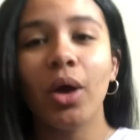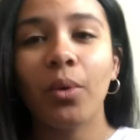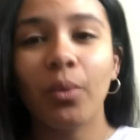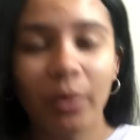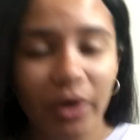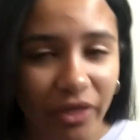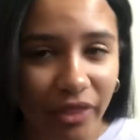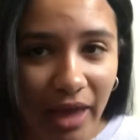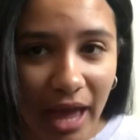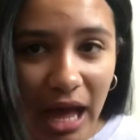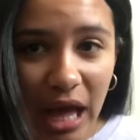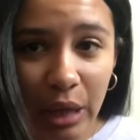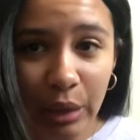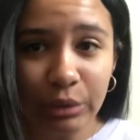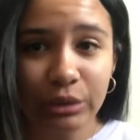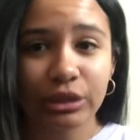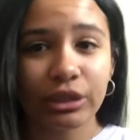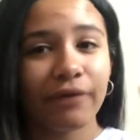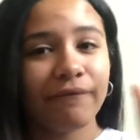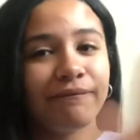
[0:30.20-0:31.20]

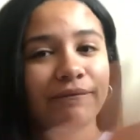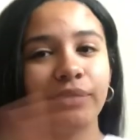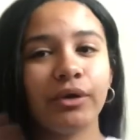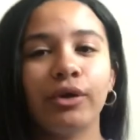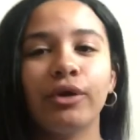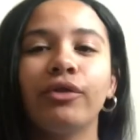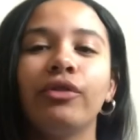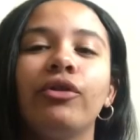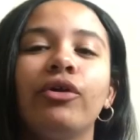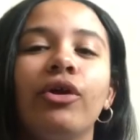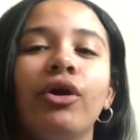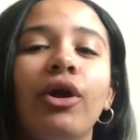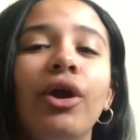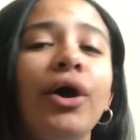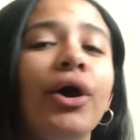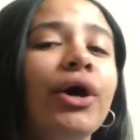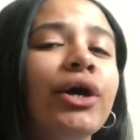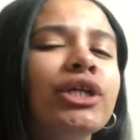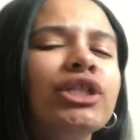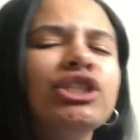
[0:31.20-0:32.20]
without further
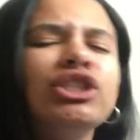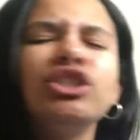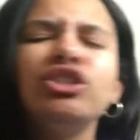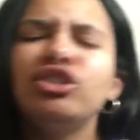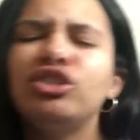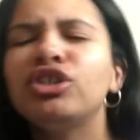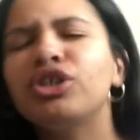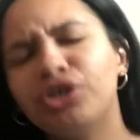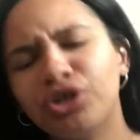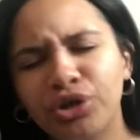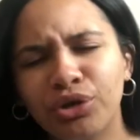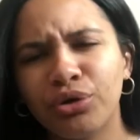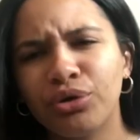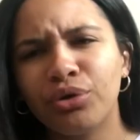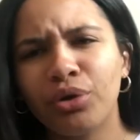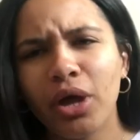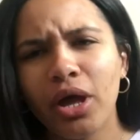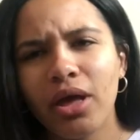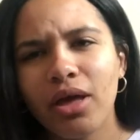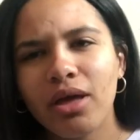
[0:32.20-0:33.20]

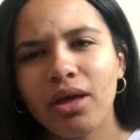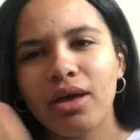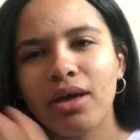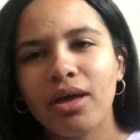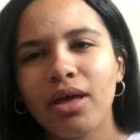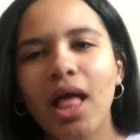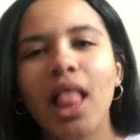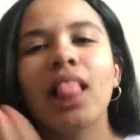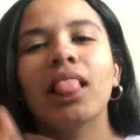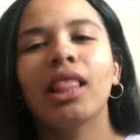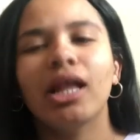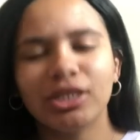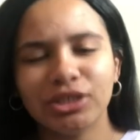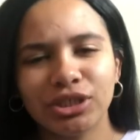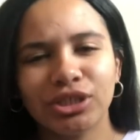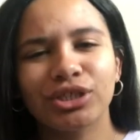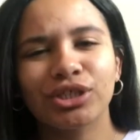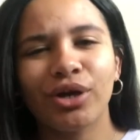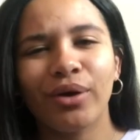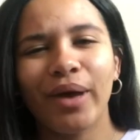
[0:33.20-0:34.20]
ado, let's
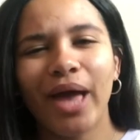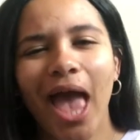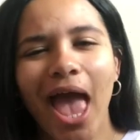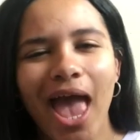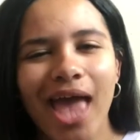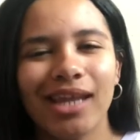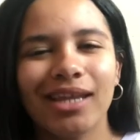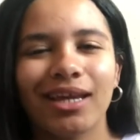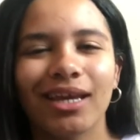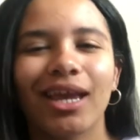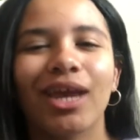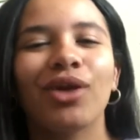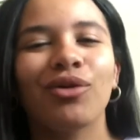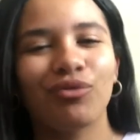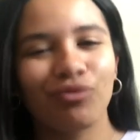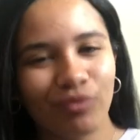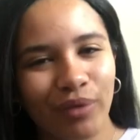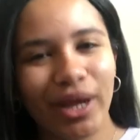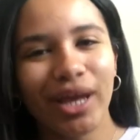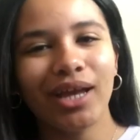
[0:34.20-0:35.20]
just go ahead and get
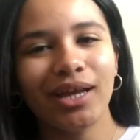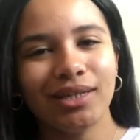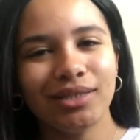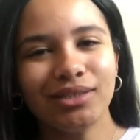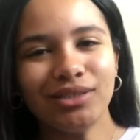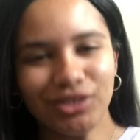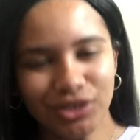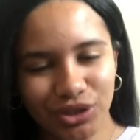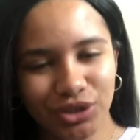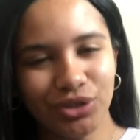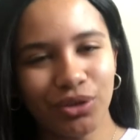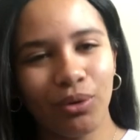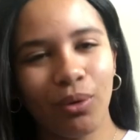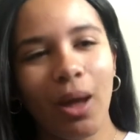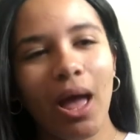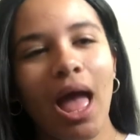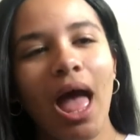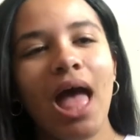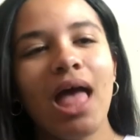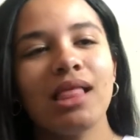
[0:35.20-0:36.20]
right
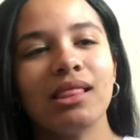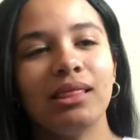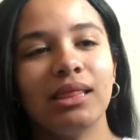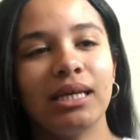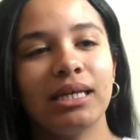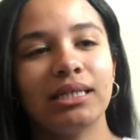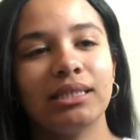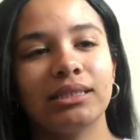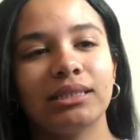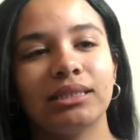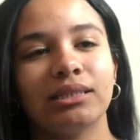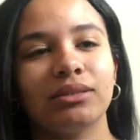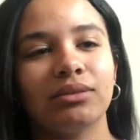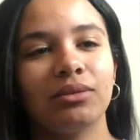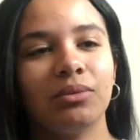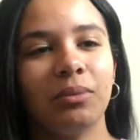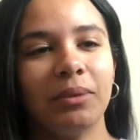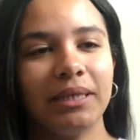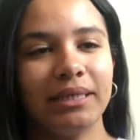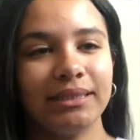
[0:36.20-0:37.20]
into this.
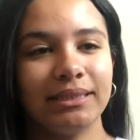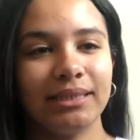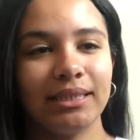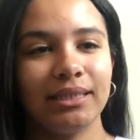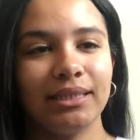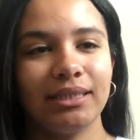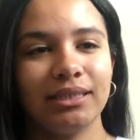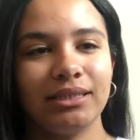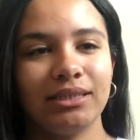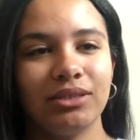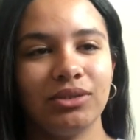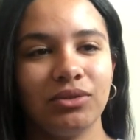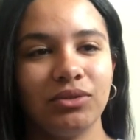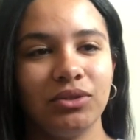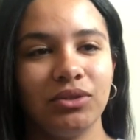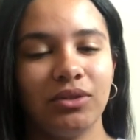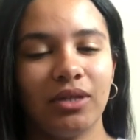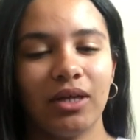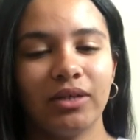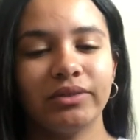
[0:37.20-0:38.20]
What is it? It's still
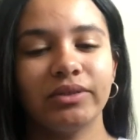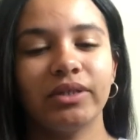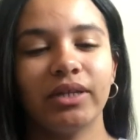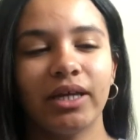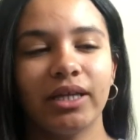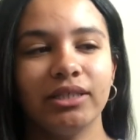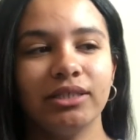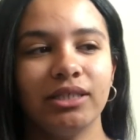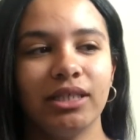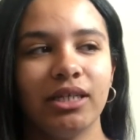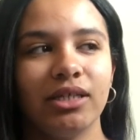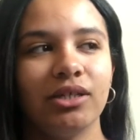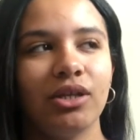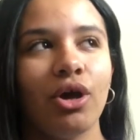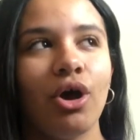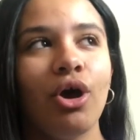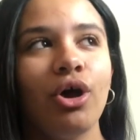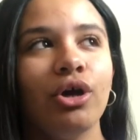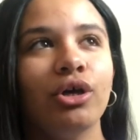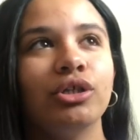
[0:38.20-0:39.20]
2019.
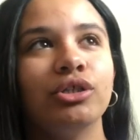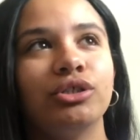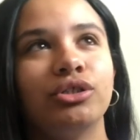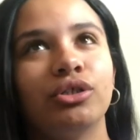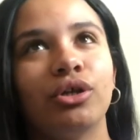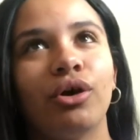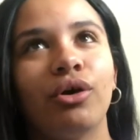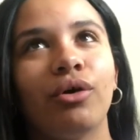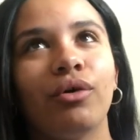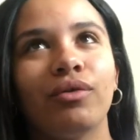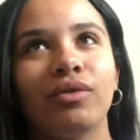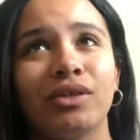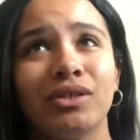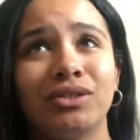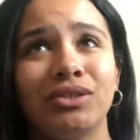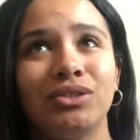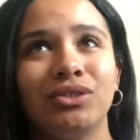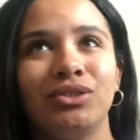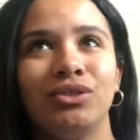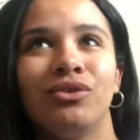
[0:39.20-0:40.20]
So
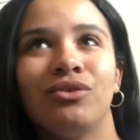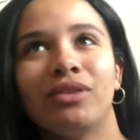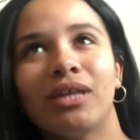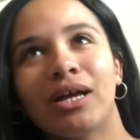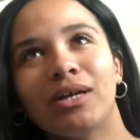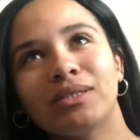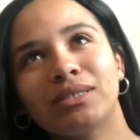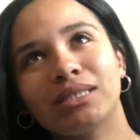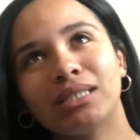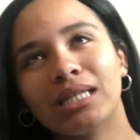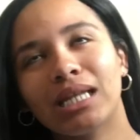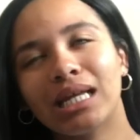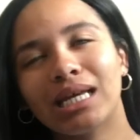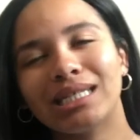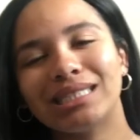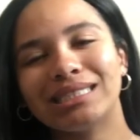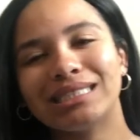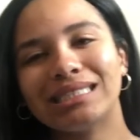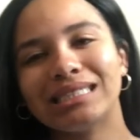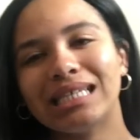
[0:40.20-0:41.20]
this
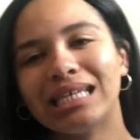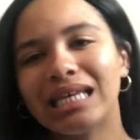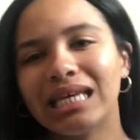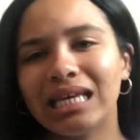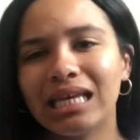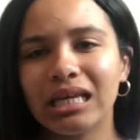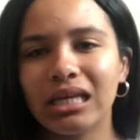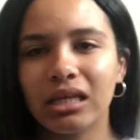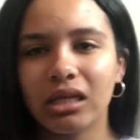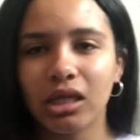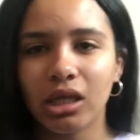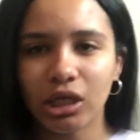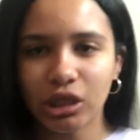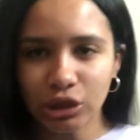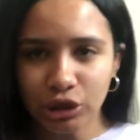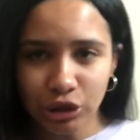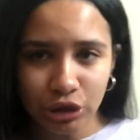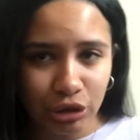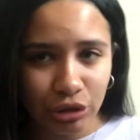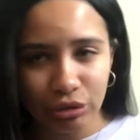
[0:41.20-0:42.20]
2019
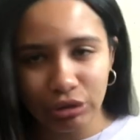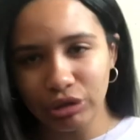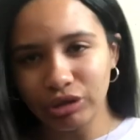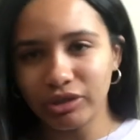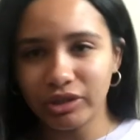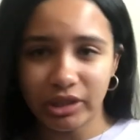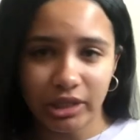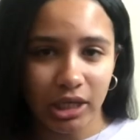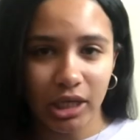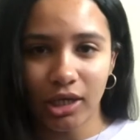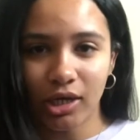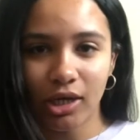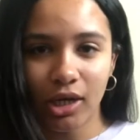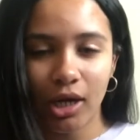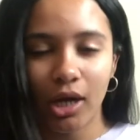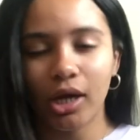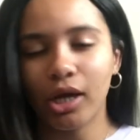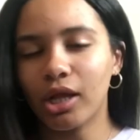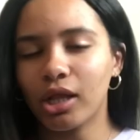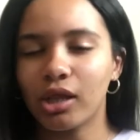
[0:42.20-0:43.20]
junior
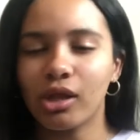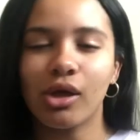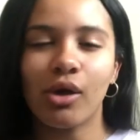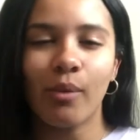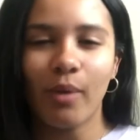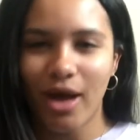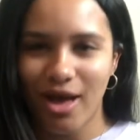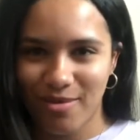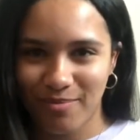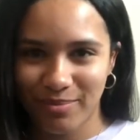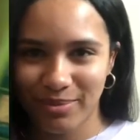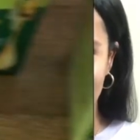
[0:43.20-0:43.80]
year glow up.